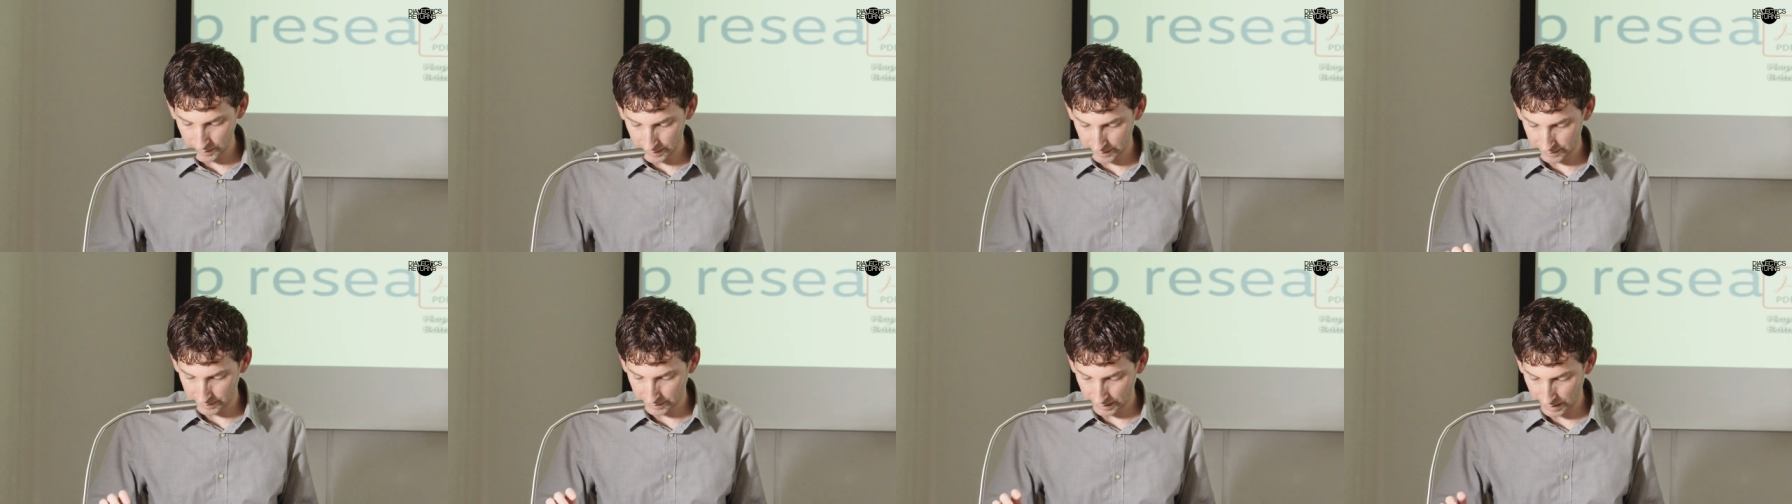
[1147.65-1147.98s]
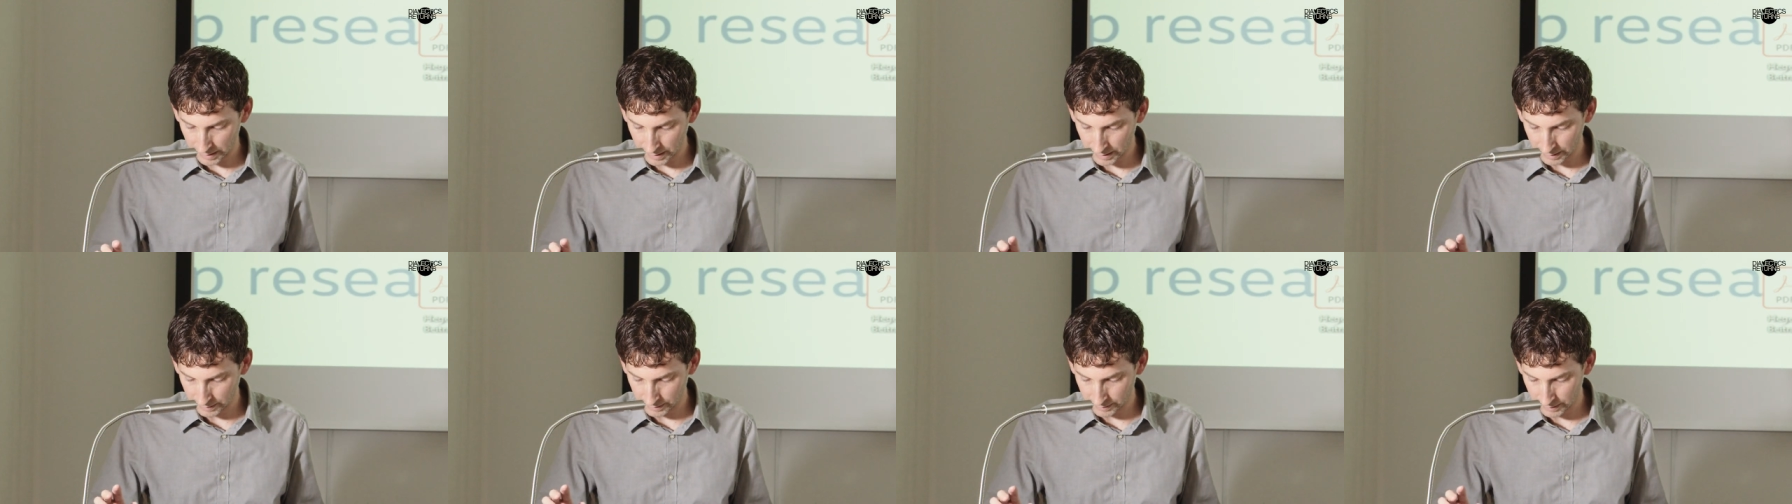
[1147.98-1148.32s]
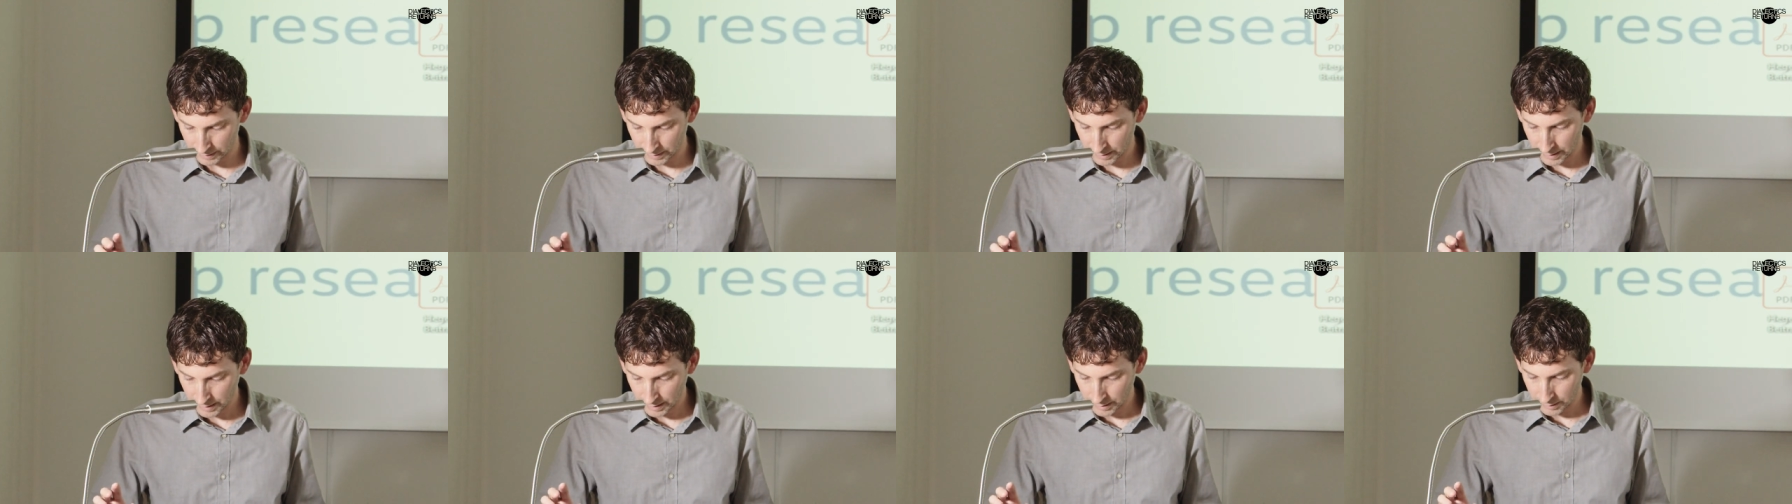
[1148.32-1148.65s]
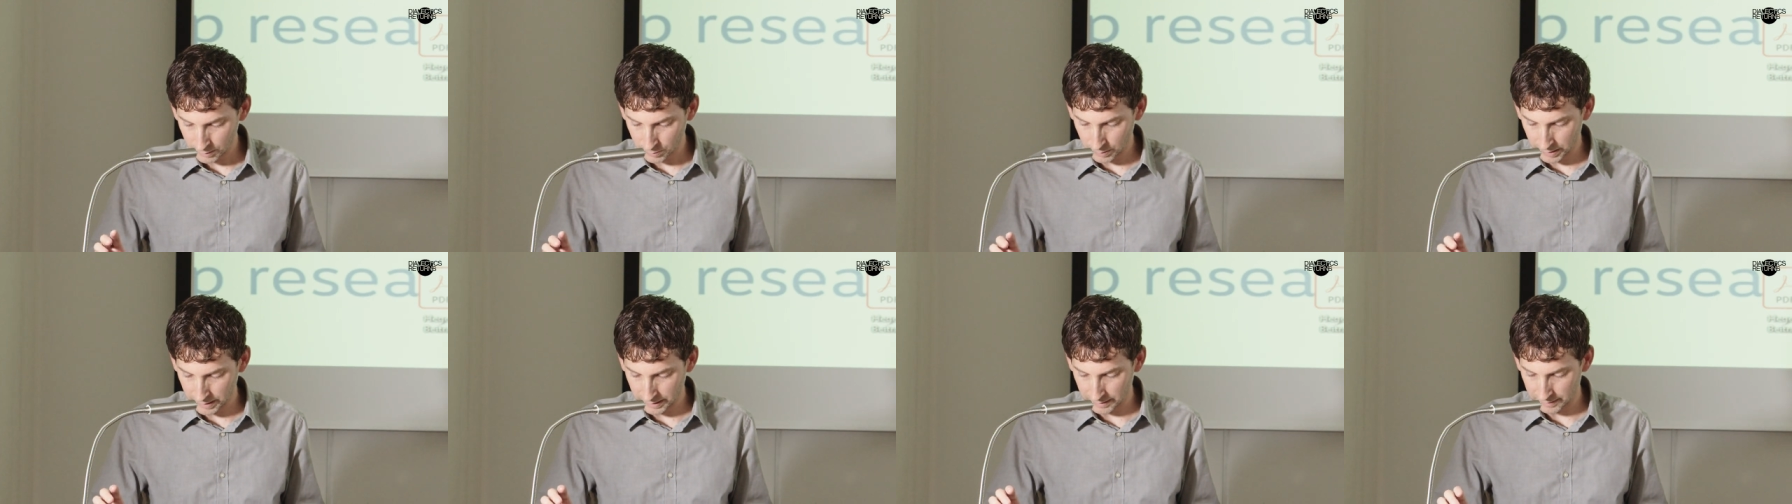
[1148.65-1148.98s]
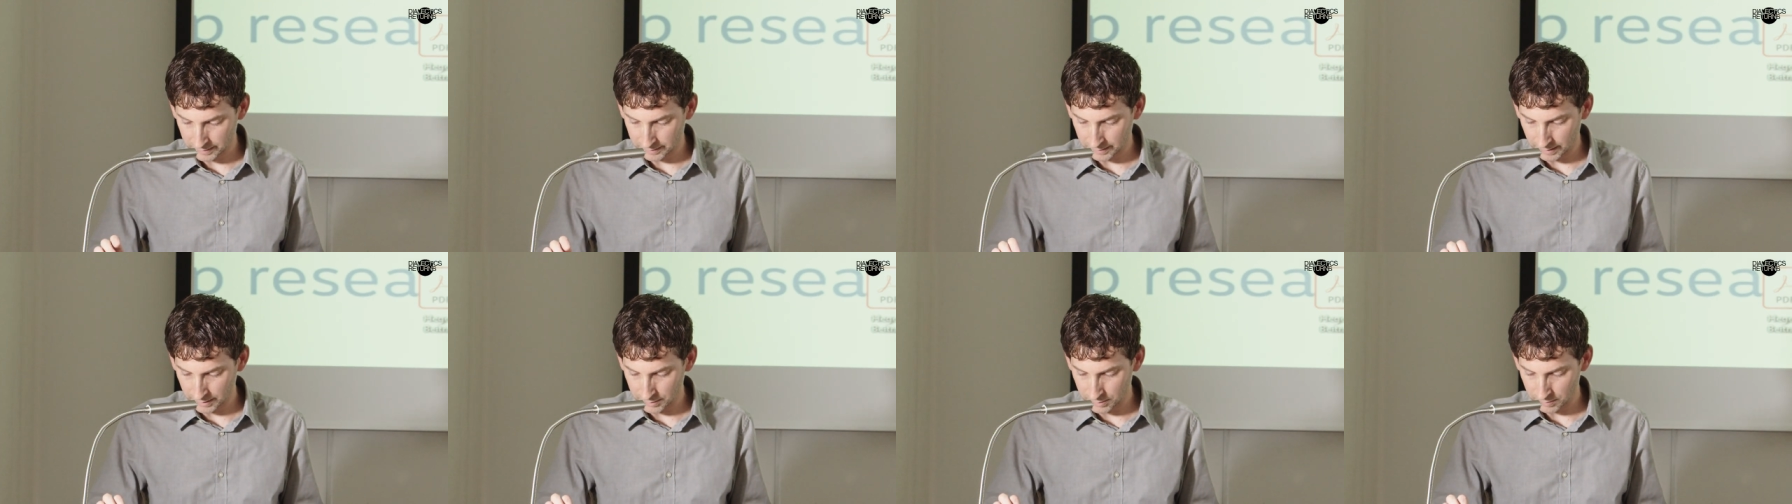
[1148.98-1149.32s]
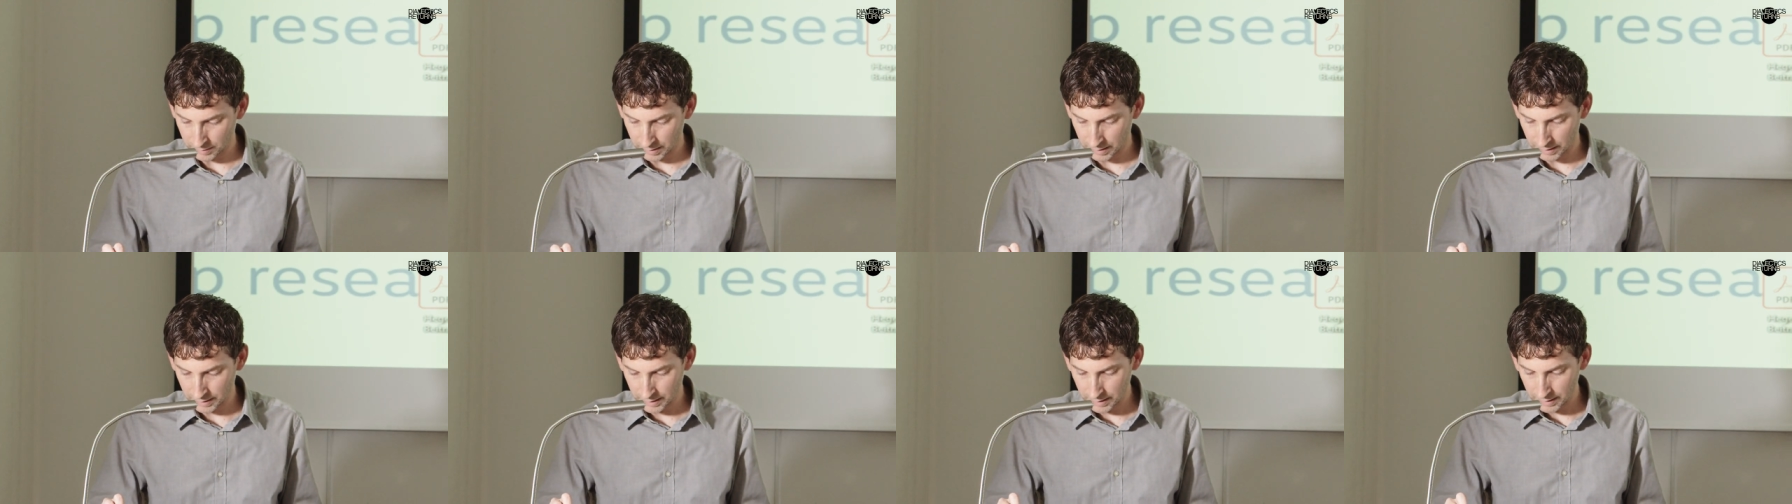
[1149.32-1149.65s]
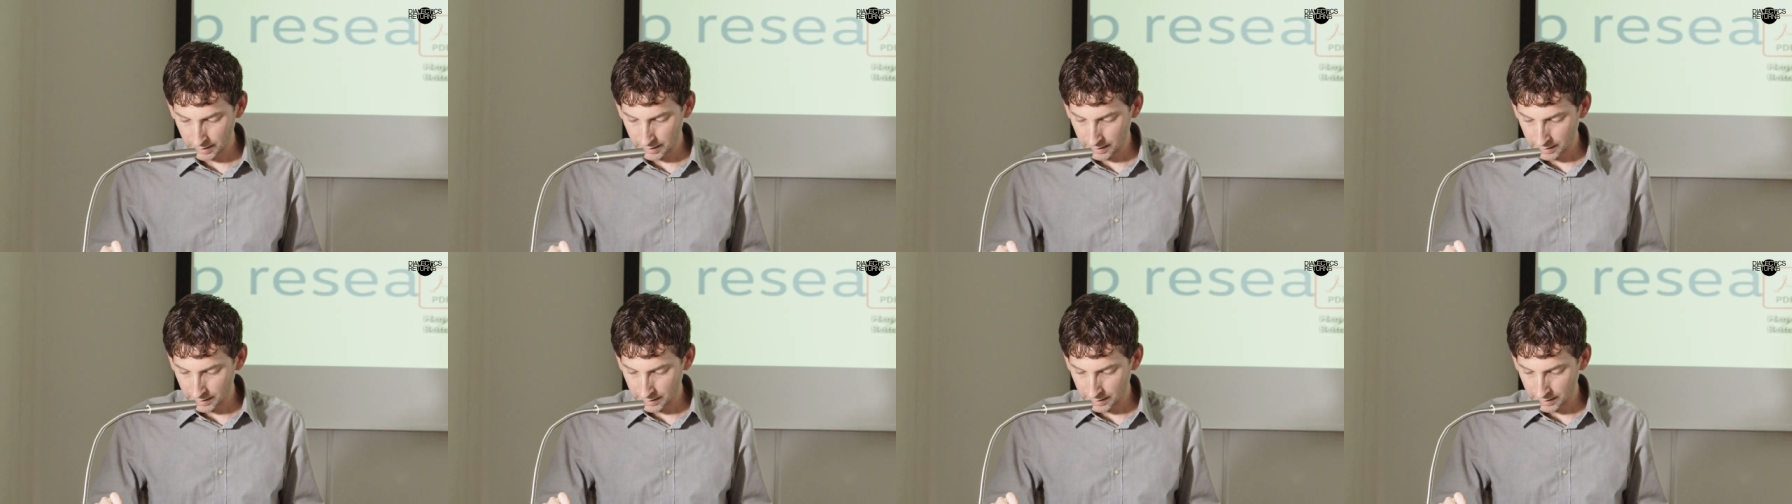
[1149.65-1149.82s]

let's say, in the 20th century,